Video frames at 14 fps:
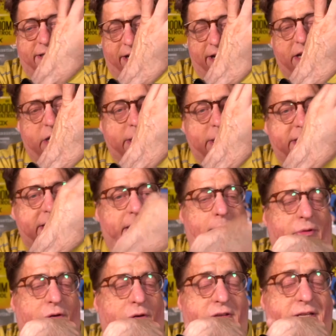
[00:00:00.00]
Did it need to be a
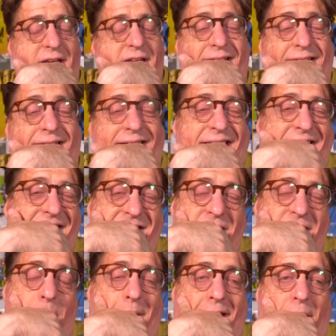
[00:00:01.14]
10-episode season? It's
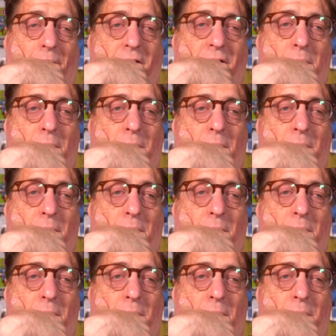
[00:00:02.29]
debatable.